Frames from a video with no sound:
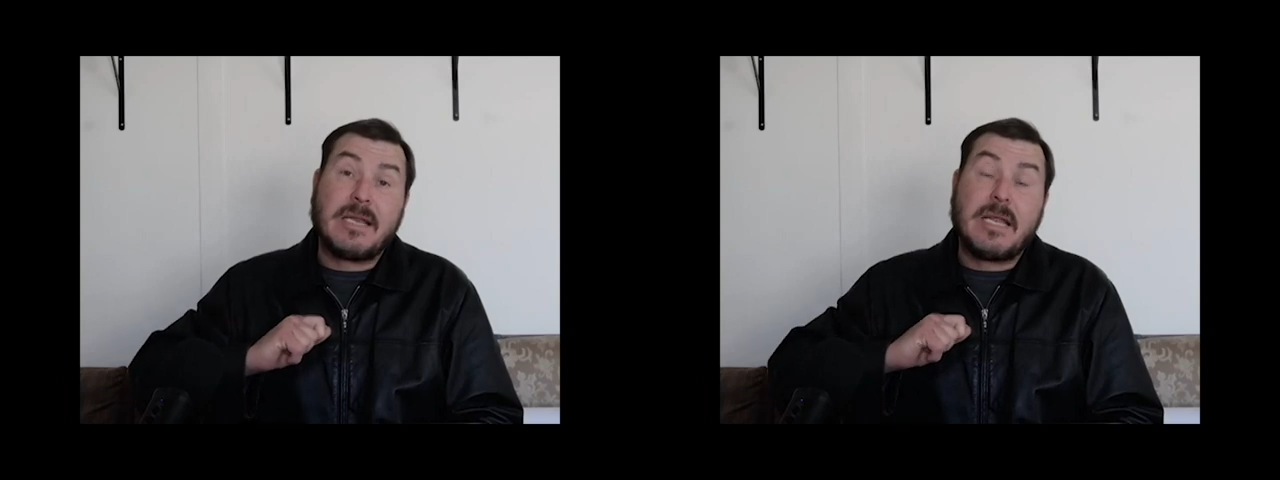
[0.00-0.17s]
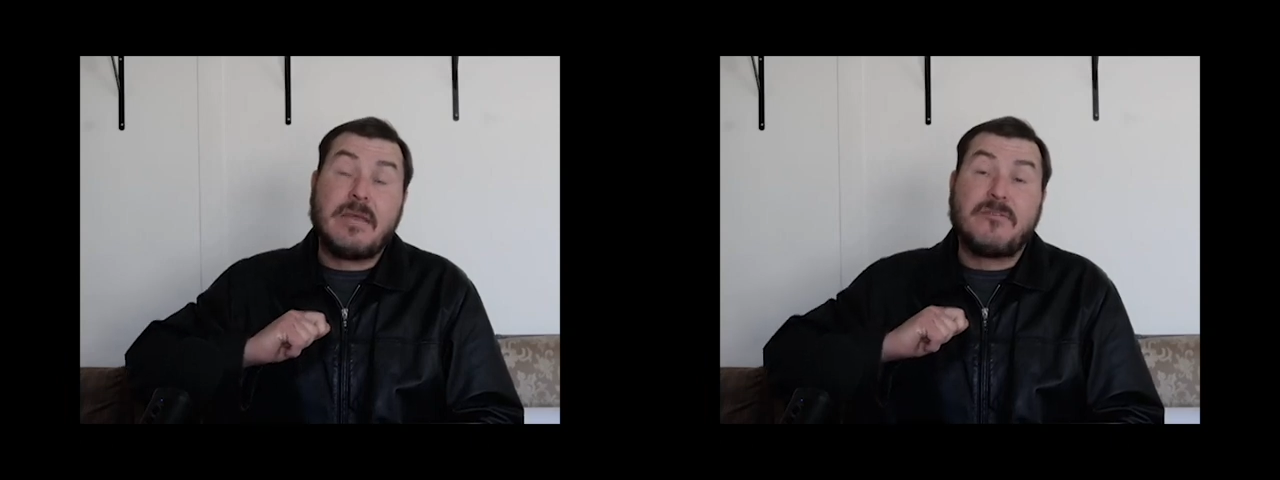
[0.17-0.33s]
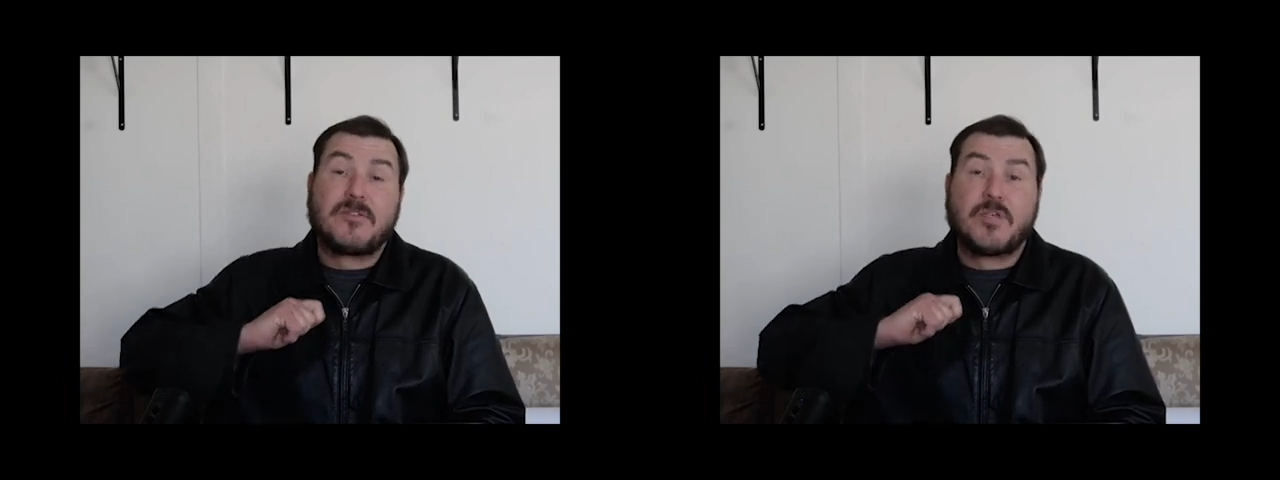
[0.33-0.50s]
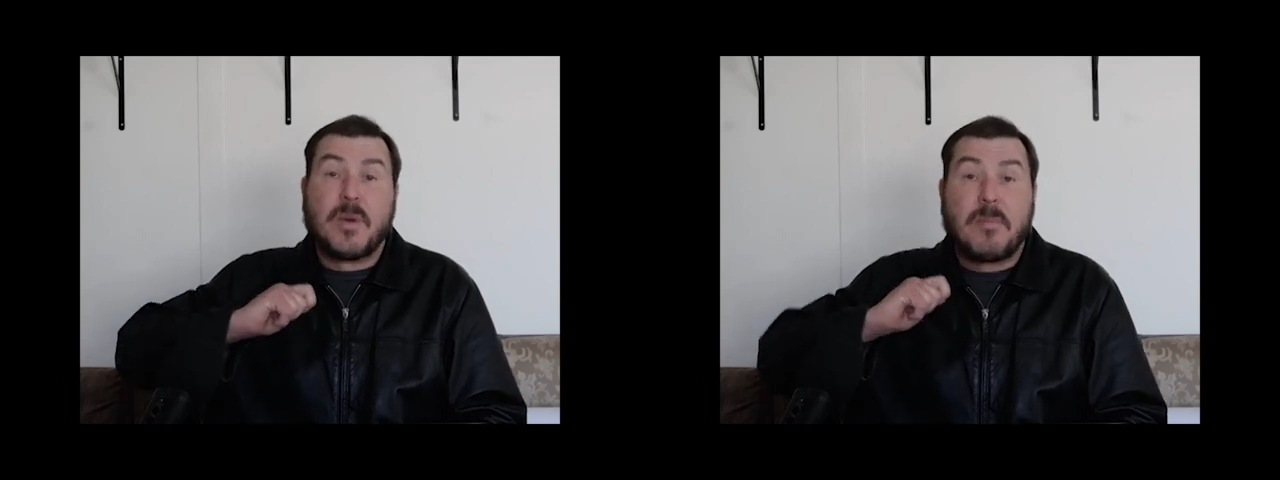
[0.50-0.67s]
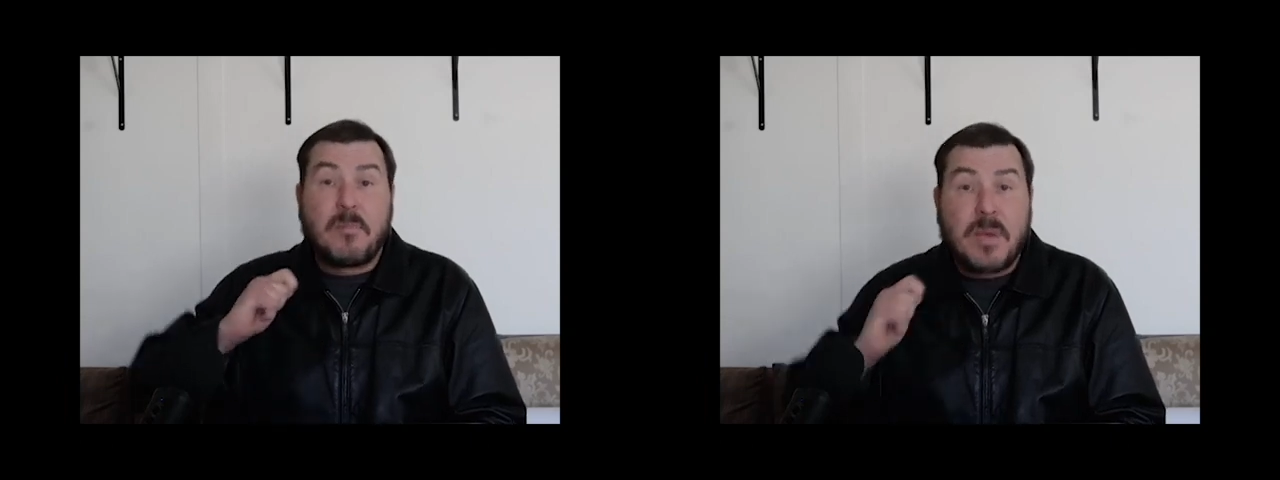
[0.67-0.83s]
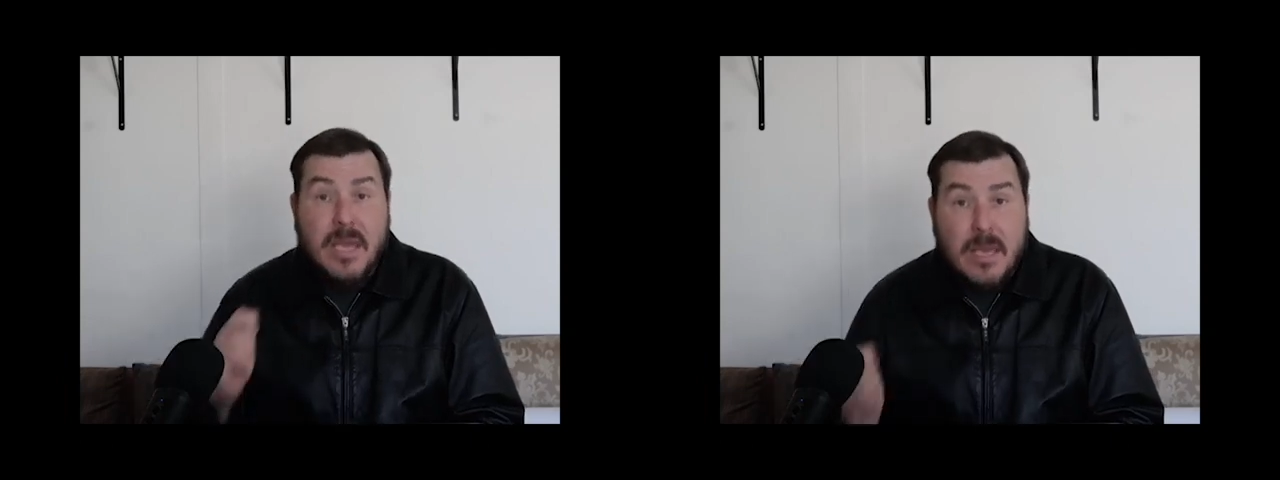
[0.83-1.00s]
leave to
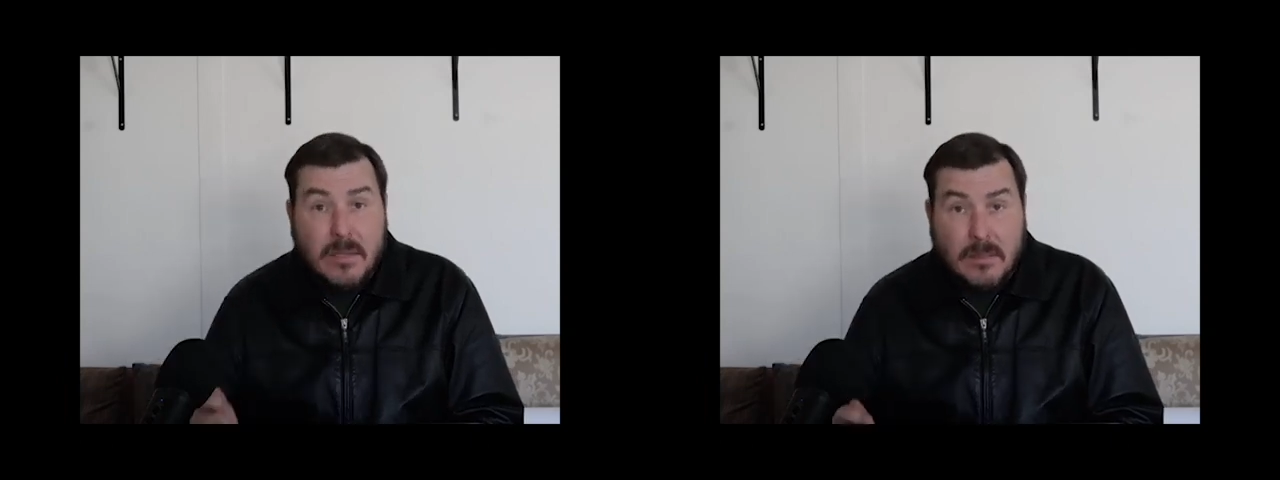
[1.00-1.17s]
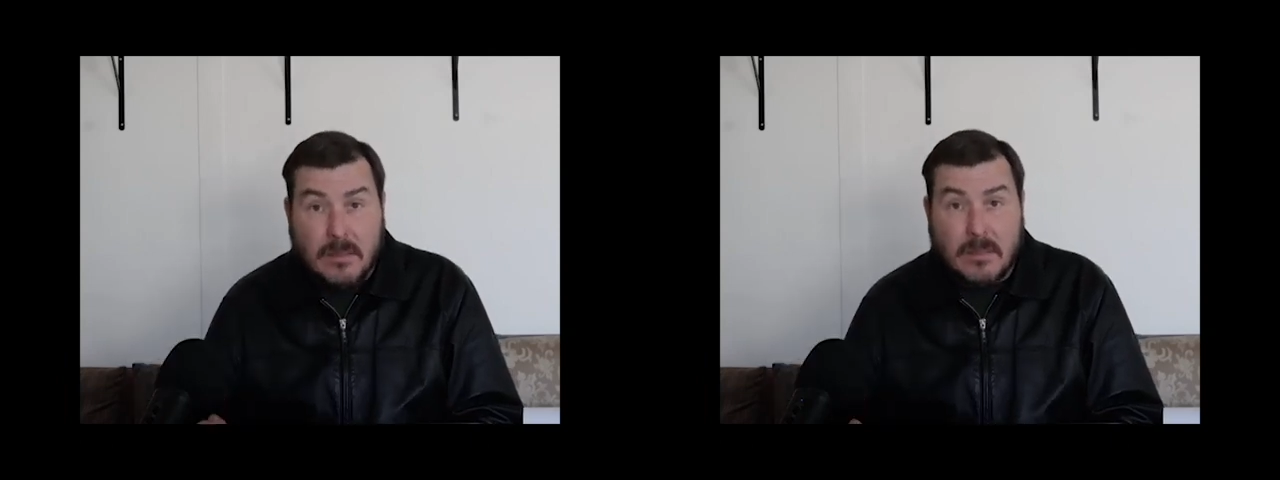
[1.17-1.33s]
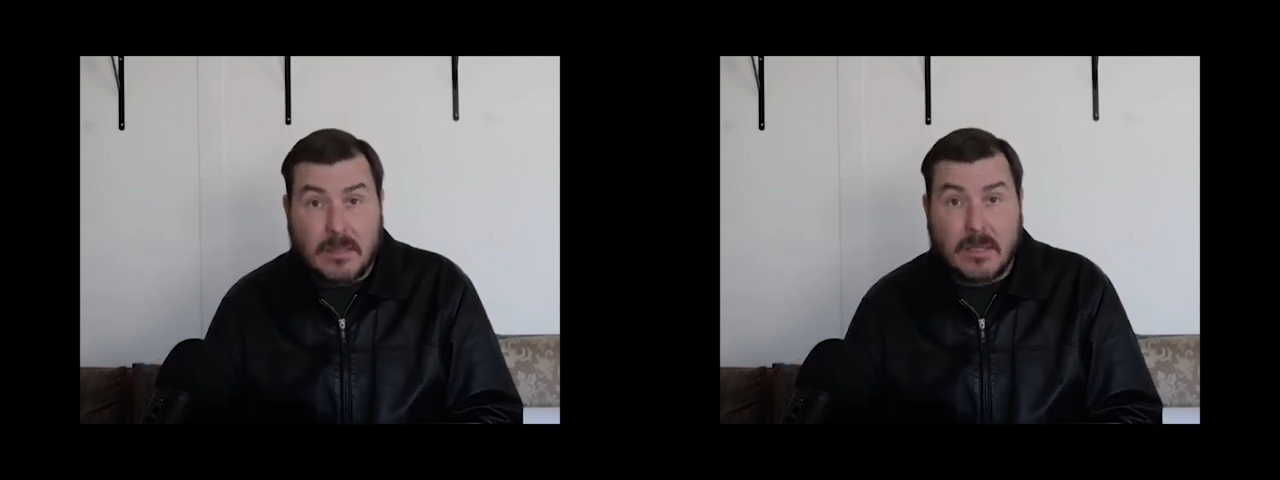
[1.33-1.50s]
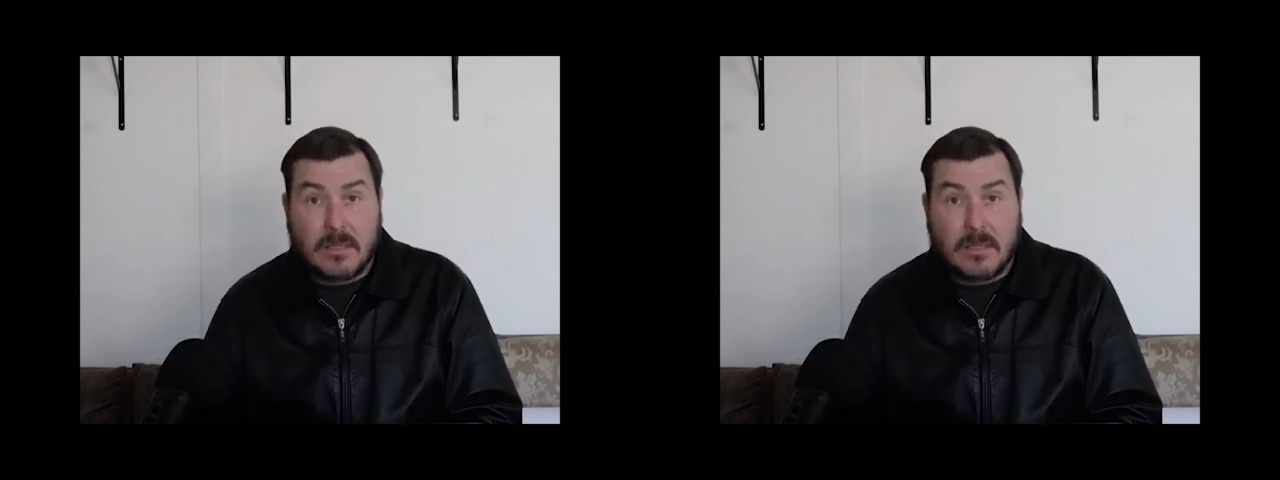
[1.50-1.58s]
appeal